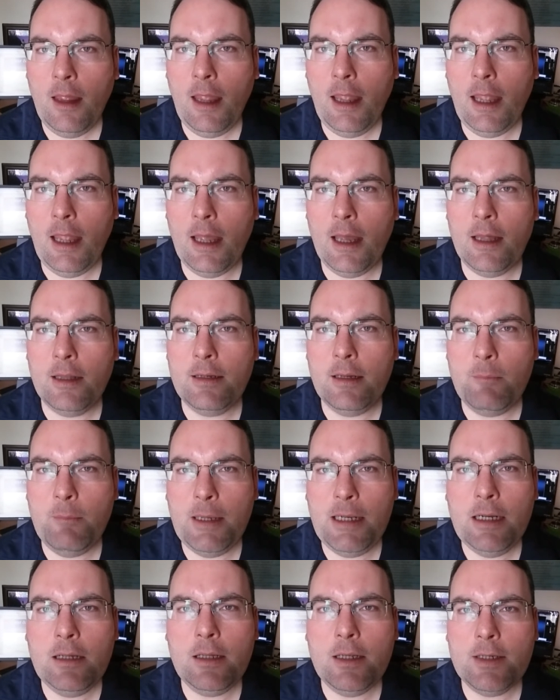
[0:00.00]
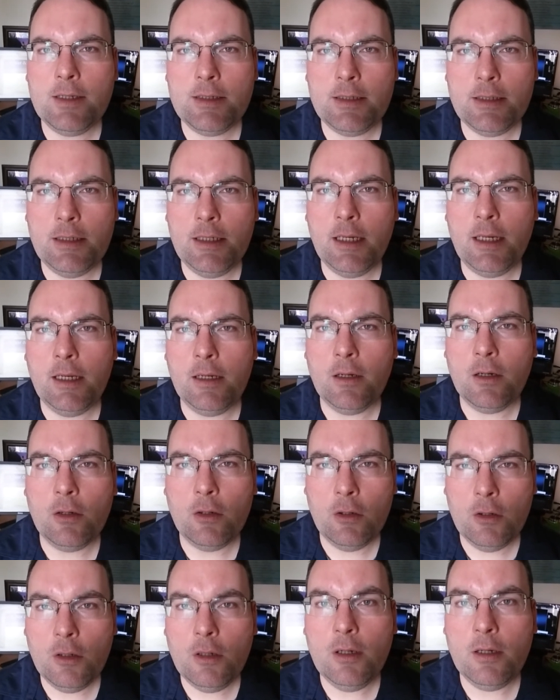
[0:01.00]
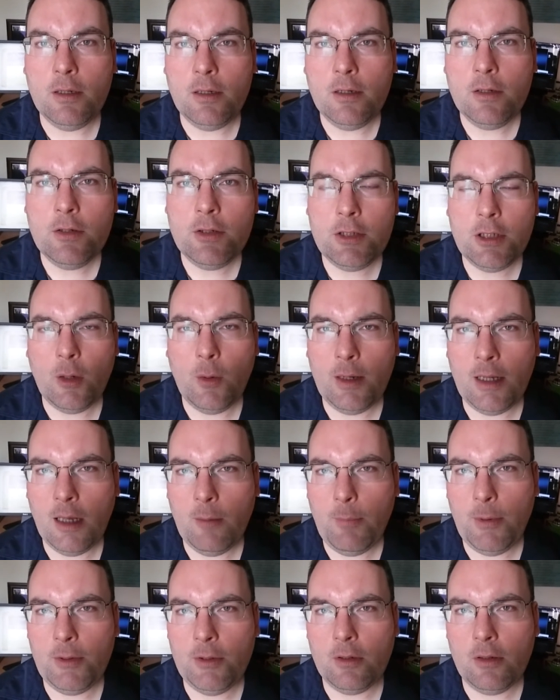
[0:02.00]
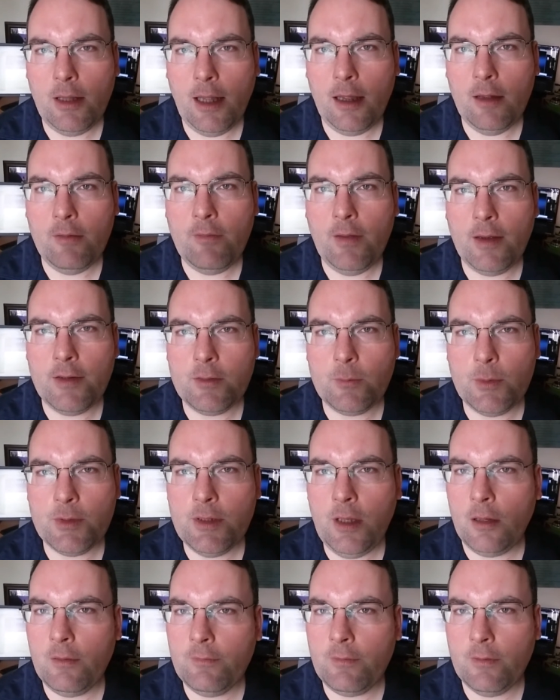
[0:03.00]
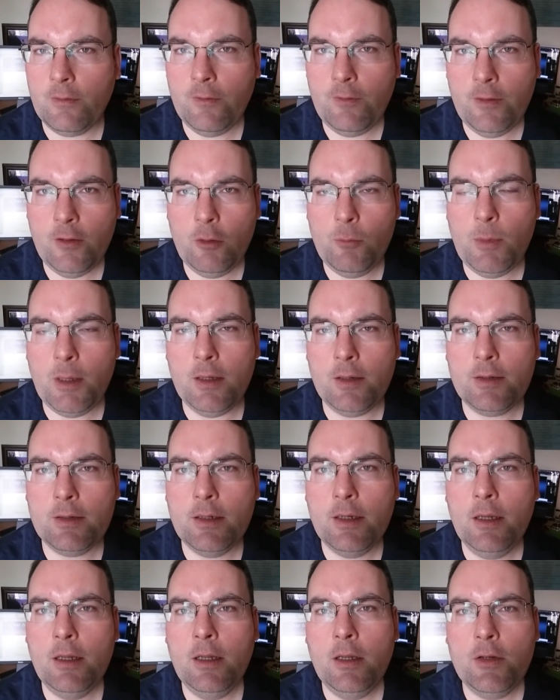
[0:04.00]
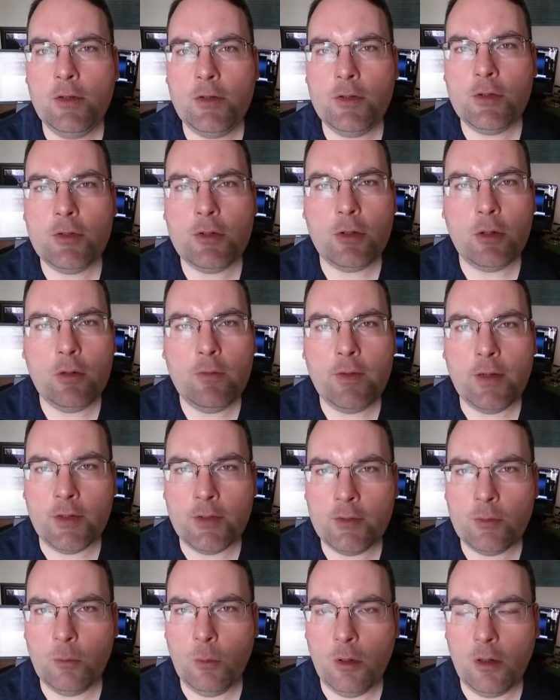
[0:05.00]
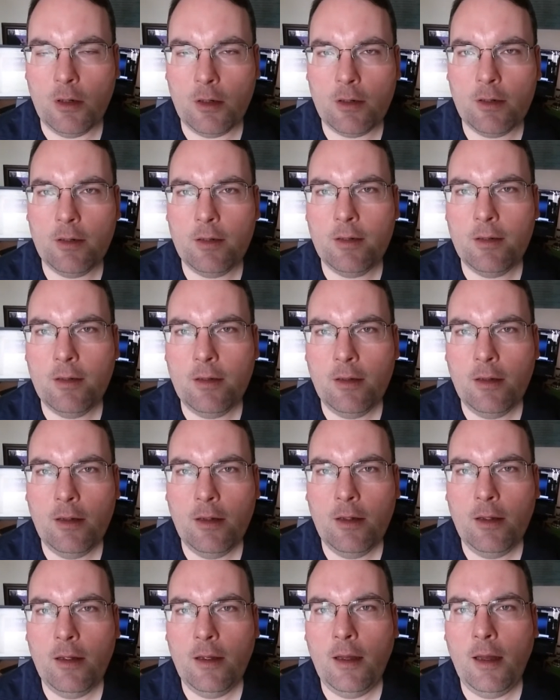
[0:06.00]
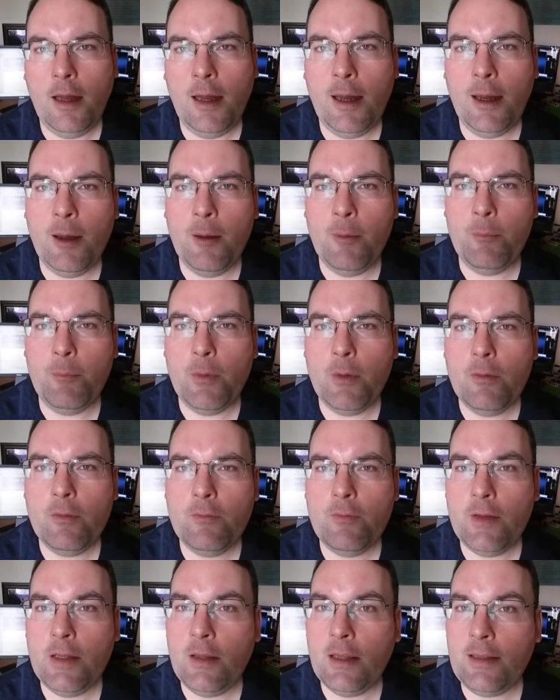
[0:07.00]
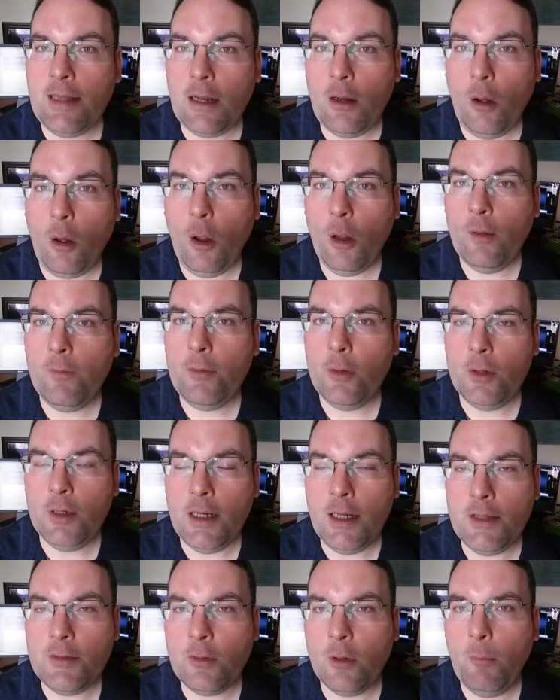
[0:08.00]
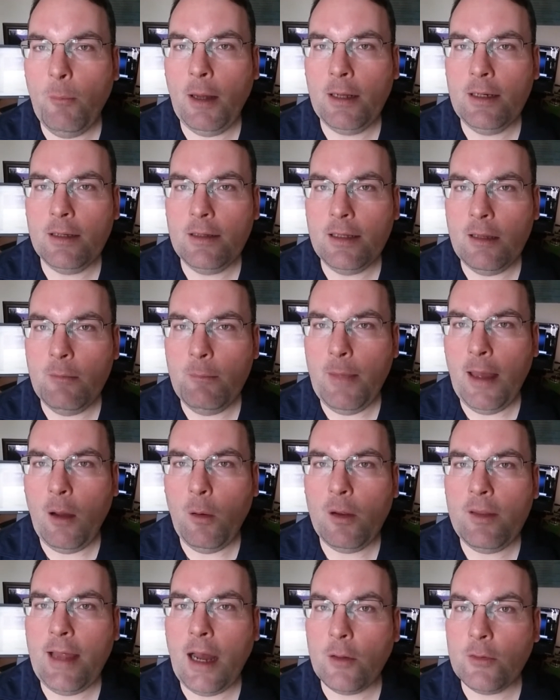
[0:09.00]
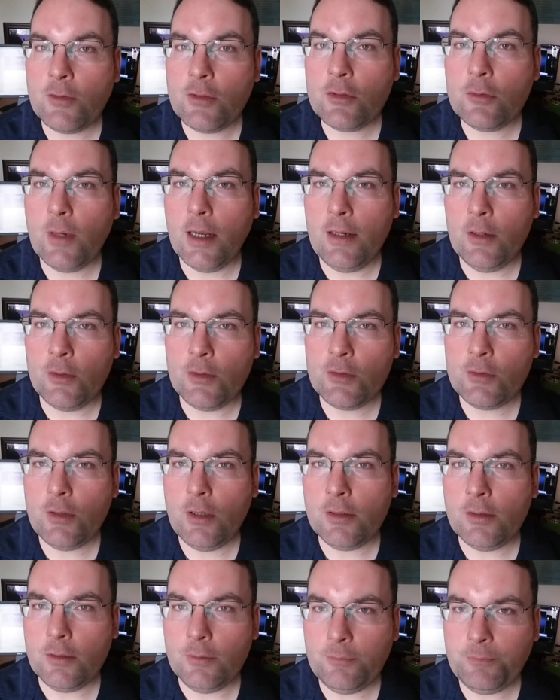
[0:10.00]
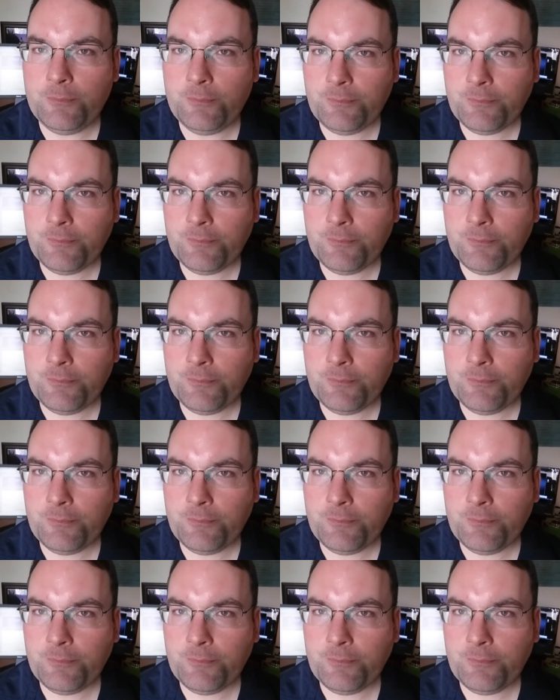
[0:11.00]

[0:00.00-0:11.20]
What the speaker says: and immediately seeing good showing up in your life as a result? Fulfillment, service work, feeling that all of your needs are abundantly met without strain or struggle.